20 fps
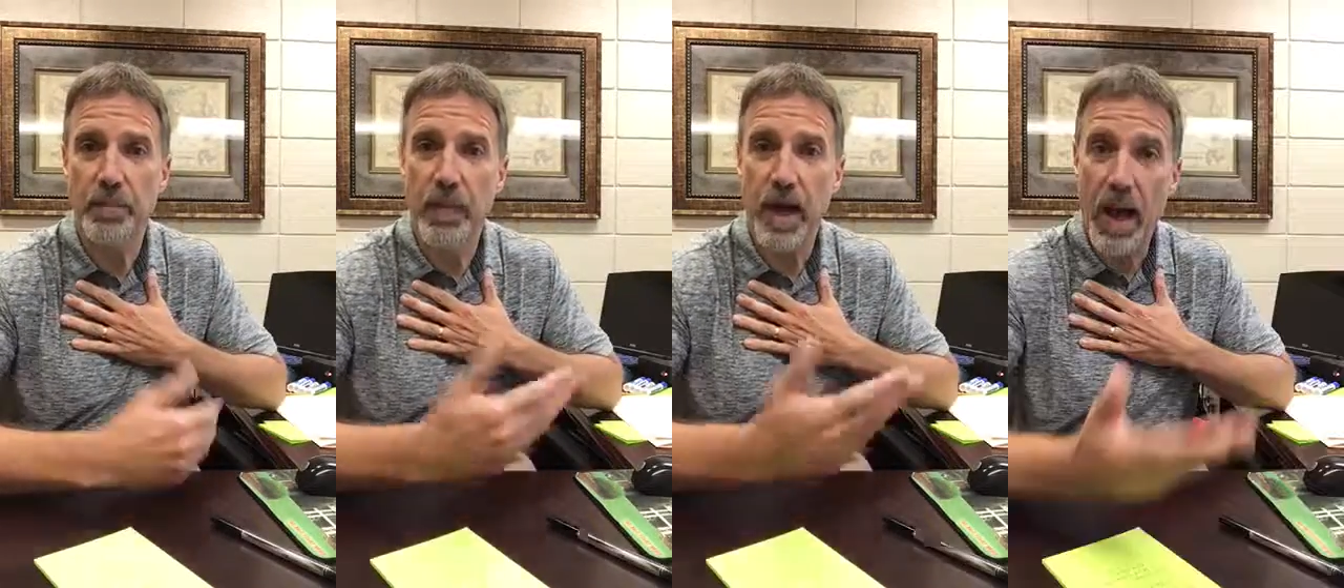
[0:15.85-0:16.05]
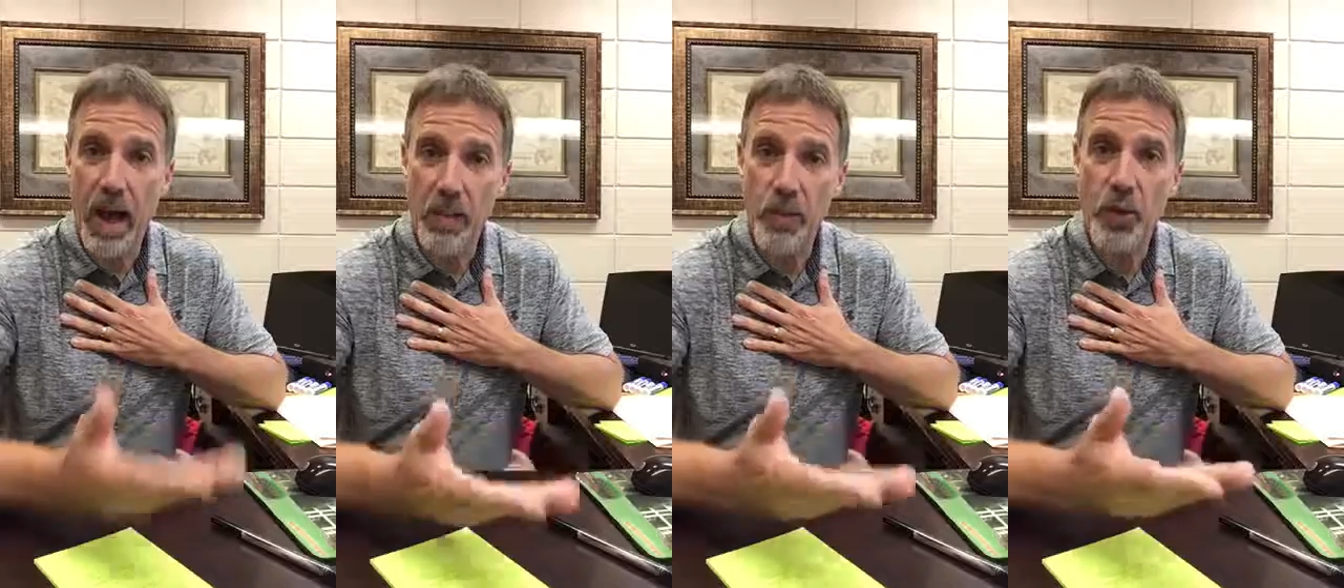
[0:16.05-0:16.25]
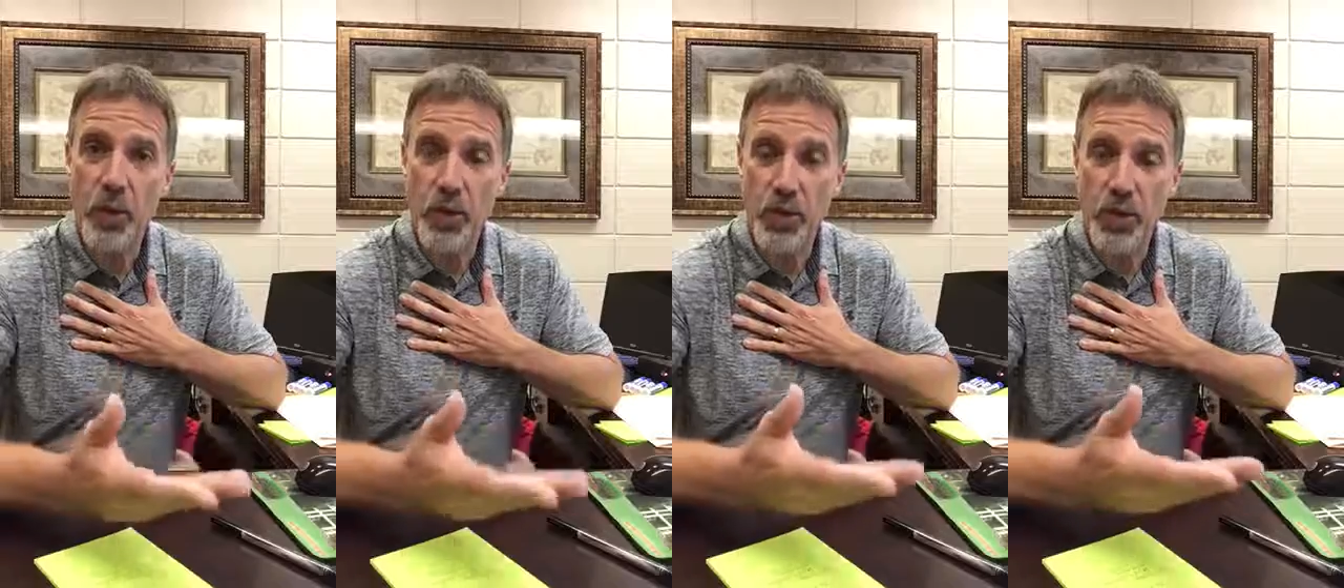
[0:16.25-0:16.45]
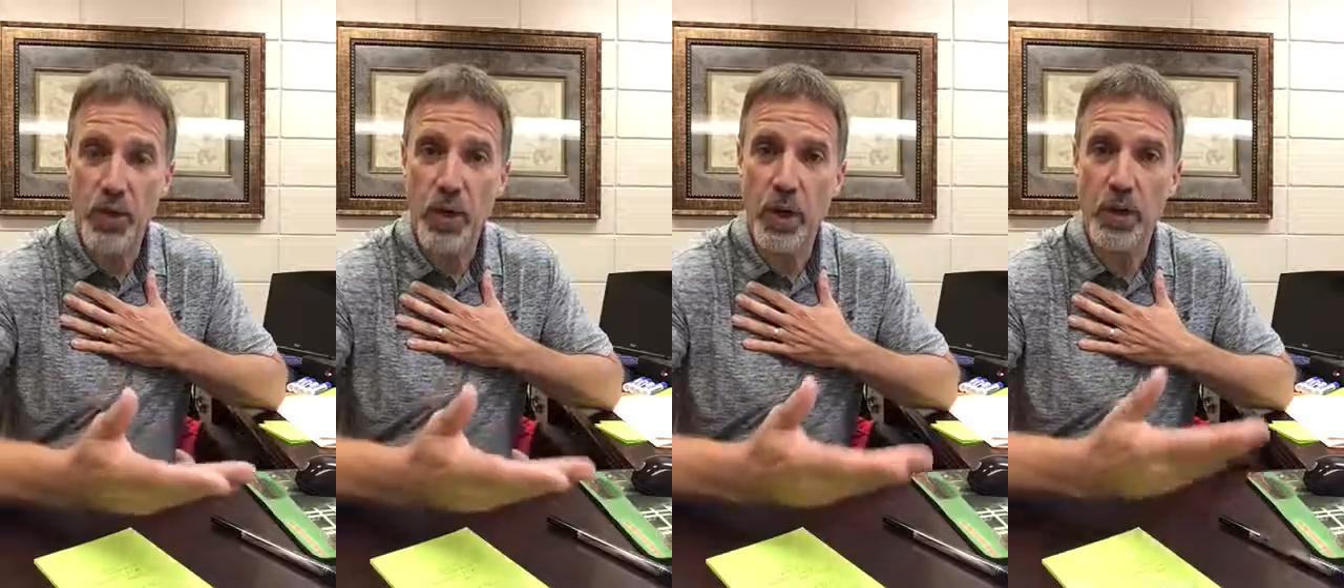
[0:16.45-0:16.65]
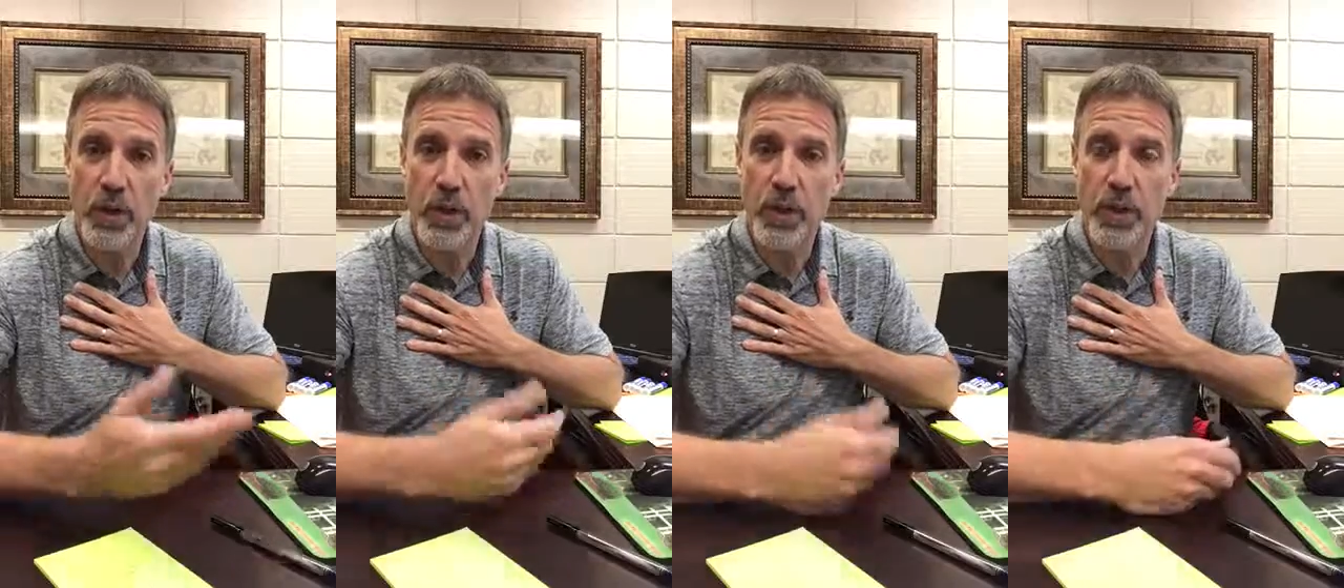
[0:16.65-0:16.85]
I'm your
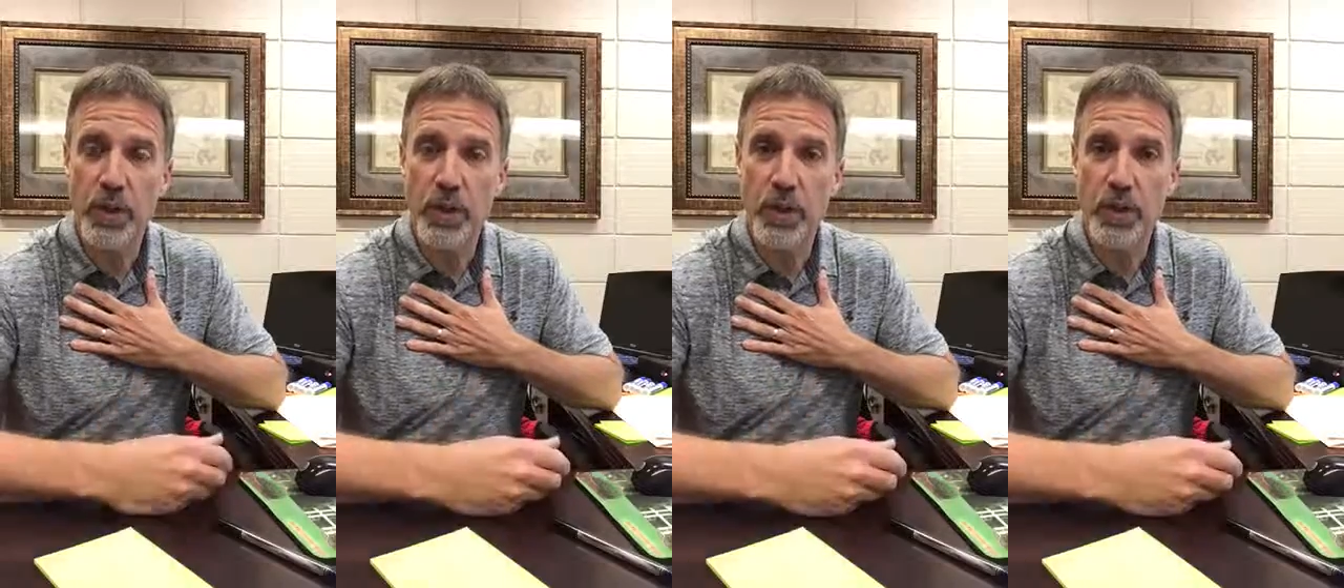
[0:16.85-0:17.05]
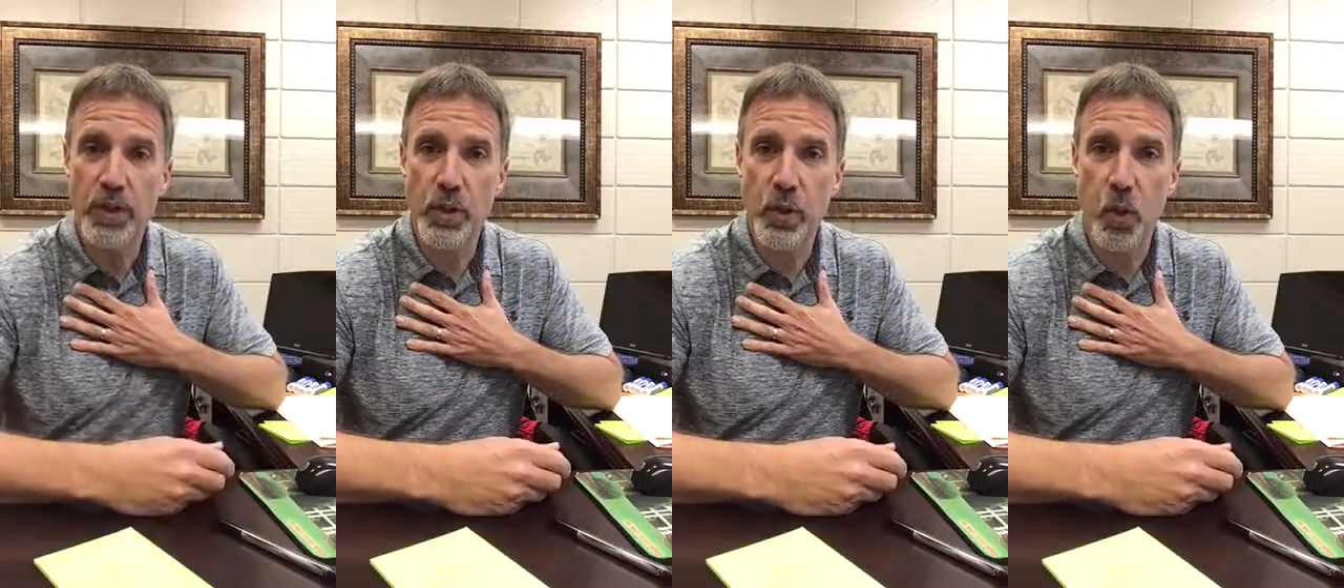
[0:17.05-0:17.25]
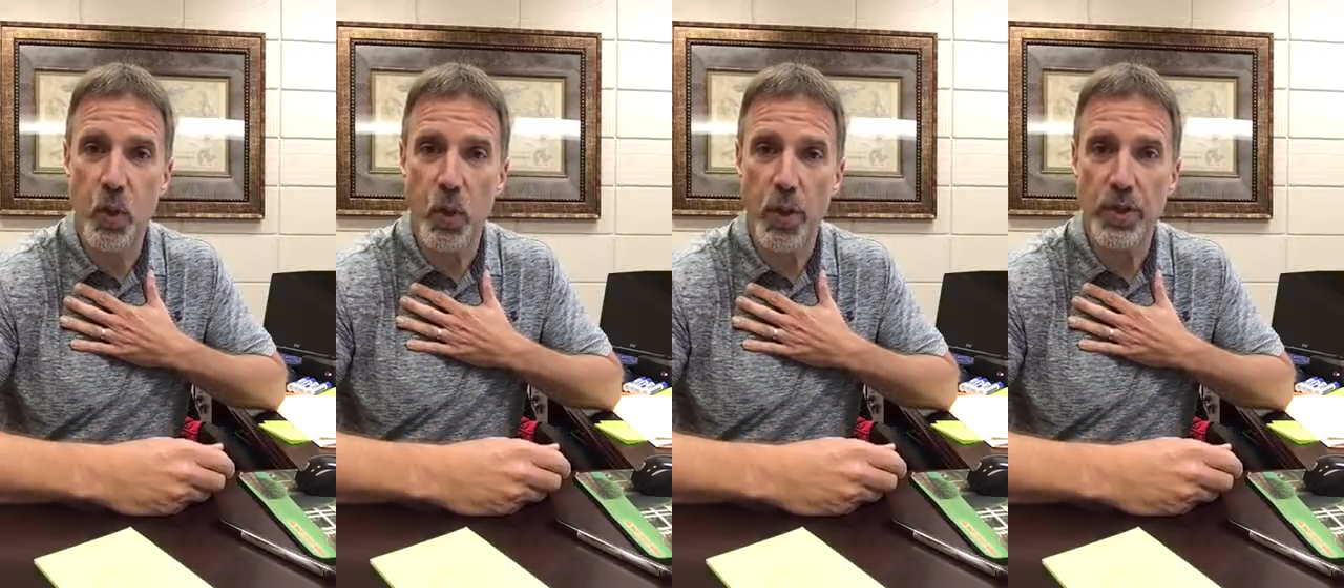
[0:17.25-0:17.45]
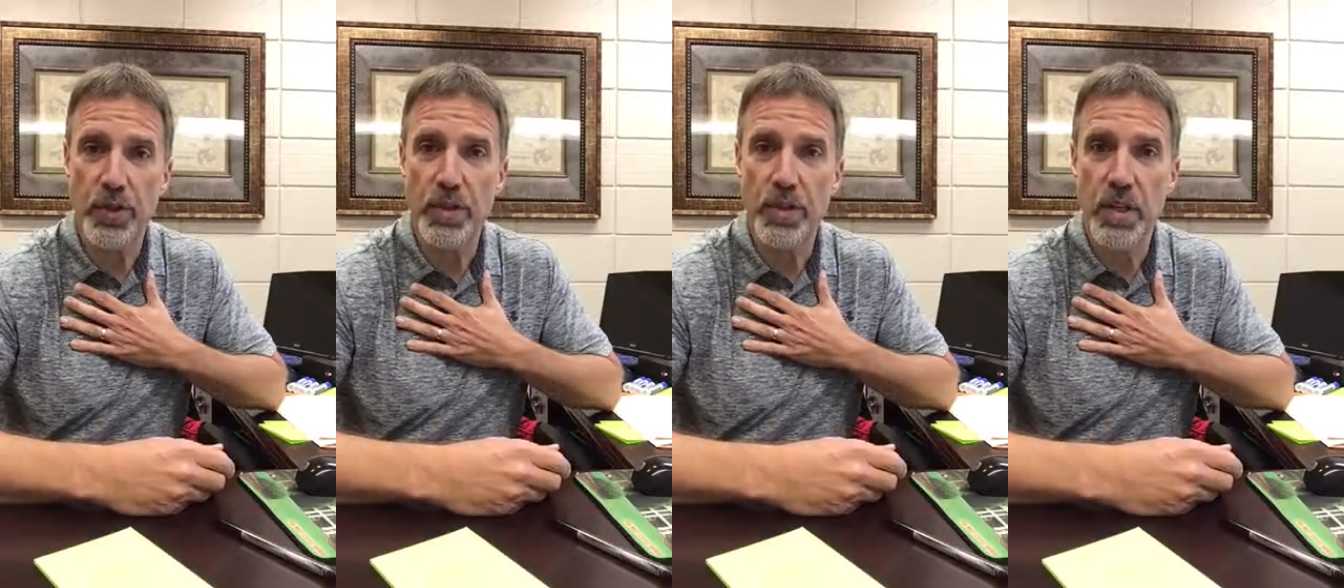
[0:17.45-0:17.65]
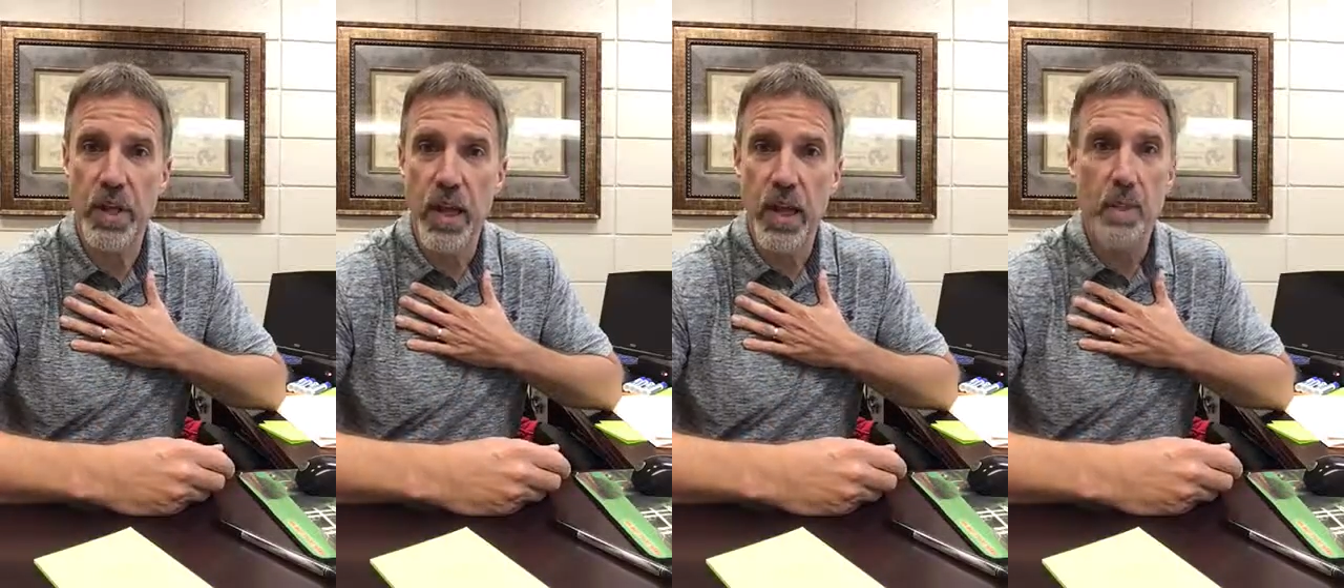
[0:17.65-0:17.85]
instructor for this course.